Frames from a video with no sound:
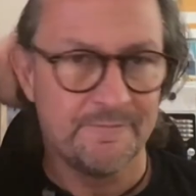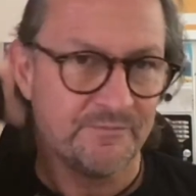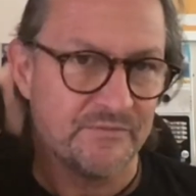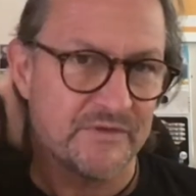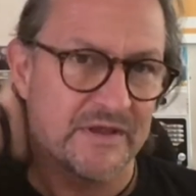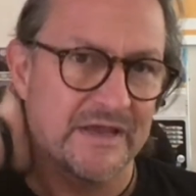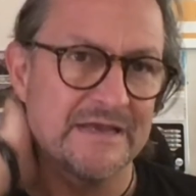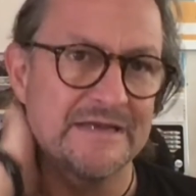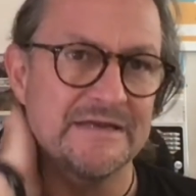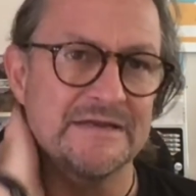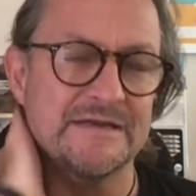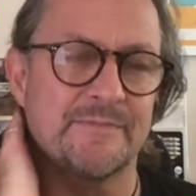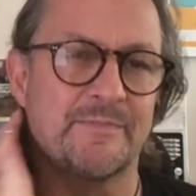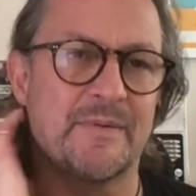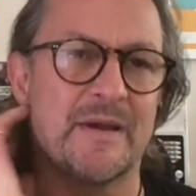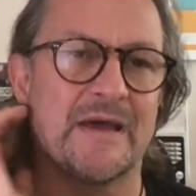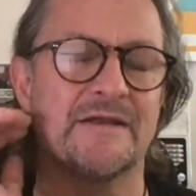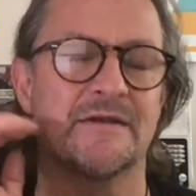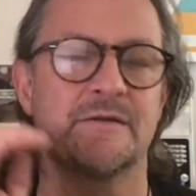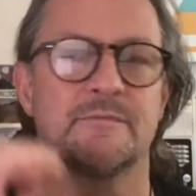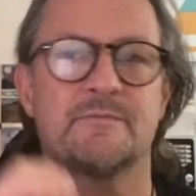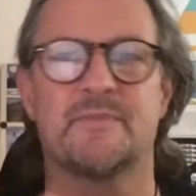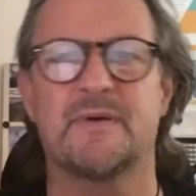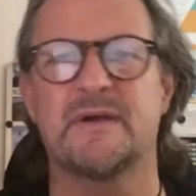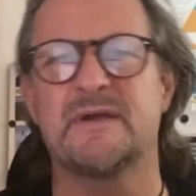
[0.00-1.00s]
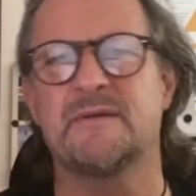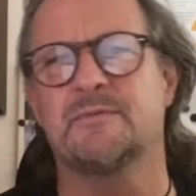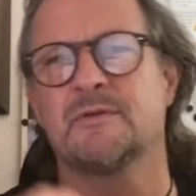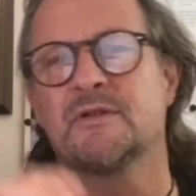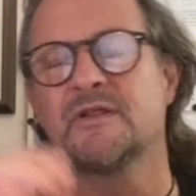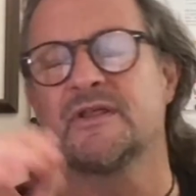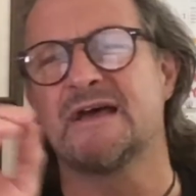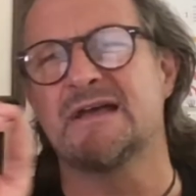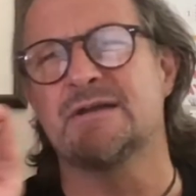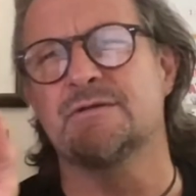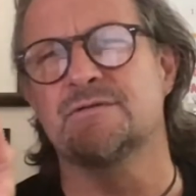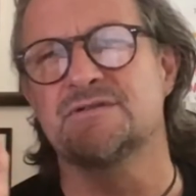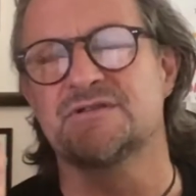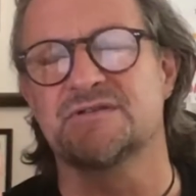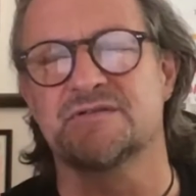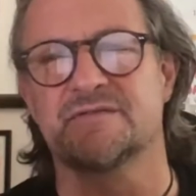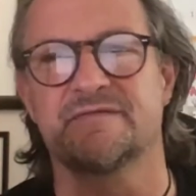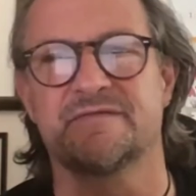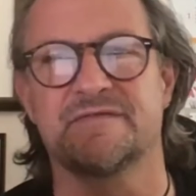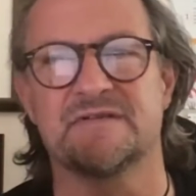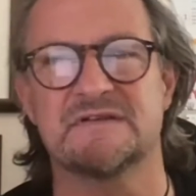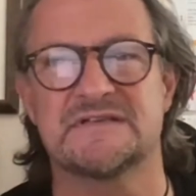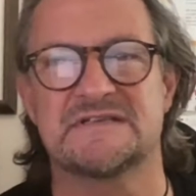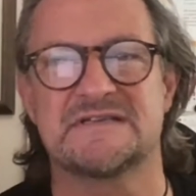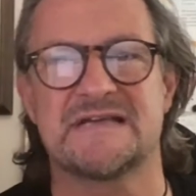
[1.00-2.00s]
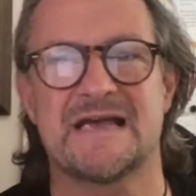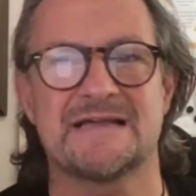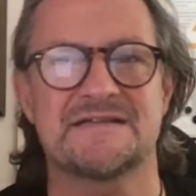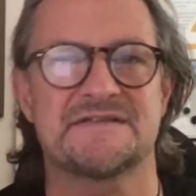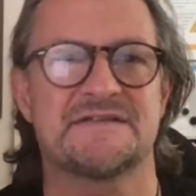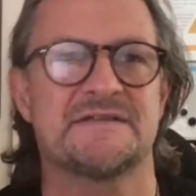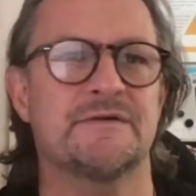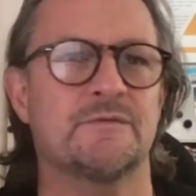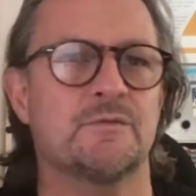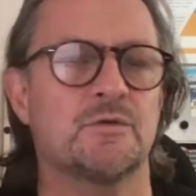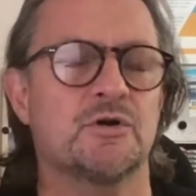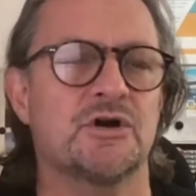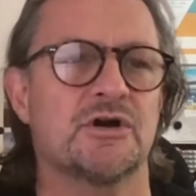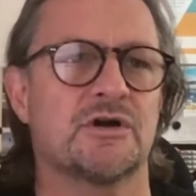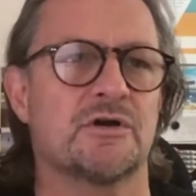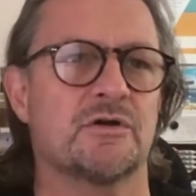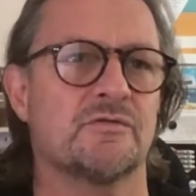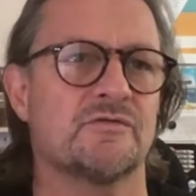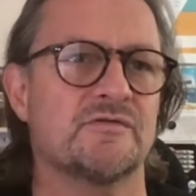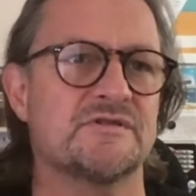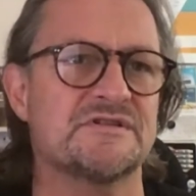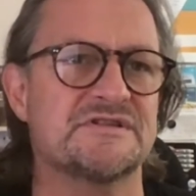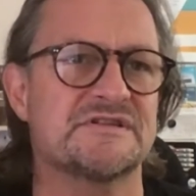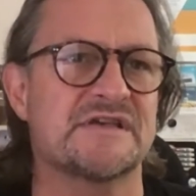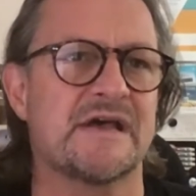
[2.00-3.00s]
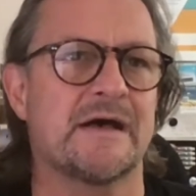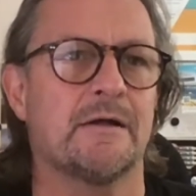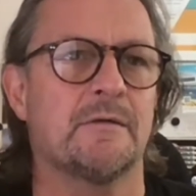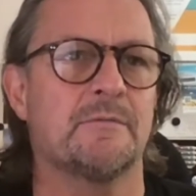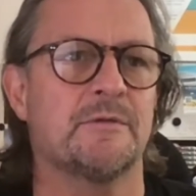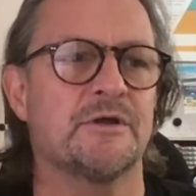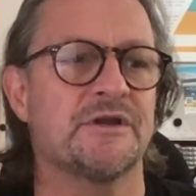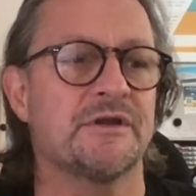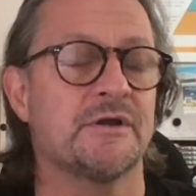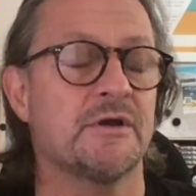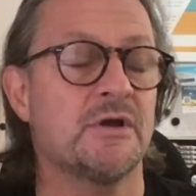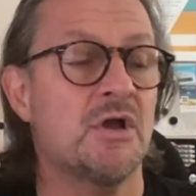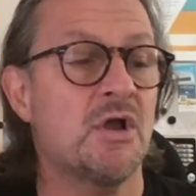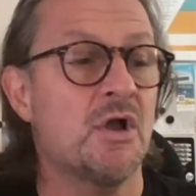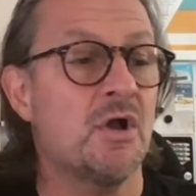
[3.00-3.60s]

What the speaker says: independent people. They're doing some fantastic work on resettlement.